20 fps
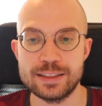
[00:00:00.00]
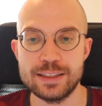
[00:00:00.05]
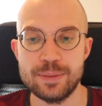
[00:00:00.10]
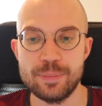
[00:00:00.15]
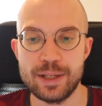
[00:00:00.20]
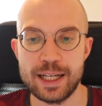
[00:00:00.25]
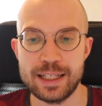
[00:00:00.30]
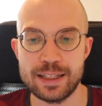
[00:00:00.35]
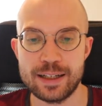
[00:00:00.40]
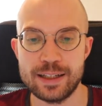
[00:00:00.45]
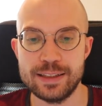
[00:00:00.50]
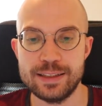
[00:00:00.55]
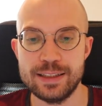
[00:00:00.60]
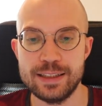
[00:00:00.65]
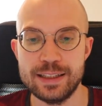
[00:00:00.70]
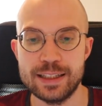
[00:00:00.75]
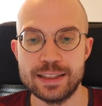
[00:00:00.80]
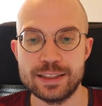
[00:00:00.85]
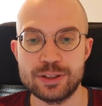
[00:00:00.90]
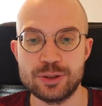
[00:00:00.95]
The main
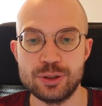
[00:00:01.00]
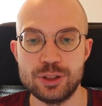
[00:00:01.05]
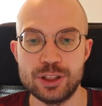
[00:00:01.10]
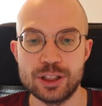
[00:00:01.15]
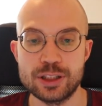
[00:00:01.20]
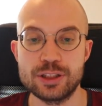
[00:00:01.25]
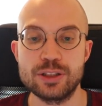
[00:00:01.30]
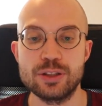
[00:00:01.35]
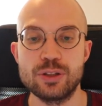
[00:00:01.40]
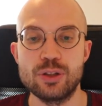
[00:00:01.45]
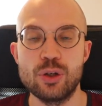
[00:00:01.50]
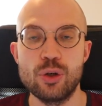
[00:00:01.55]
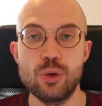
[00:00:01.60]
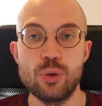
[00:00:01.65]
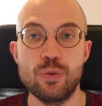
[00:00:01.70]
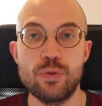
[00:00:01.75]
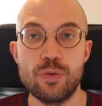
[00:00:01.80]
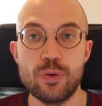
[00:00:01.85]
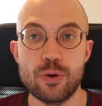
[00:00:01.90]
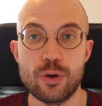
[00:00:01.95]
idea is to just
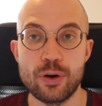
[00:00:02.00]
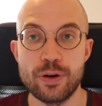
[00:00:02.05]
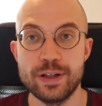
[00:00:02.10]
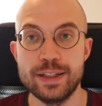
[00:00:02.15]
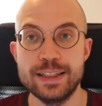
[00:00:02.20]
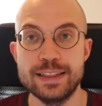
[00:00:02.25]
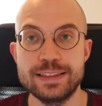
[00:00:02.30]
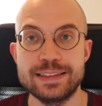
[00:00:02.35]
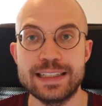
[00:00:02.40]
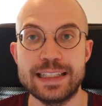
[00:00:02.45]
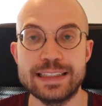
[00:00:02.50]
go for this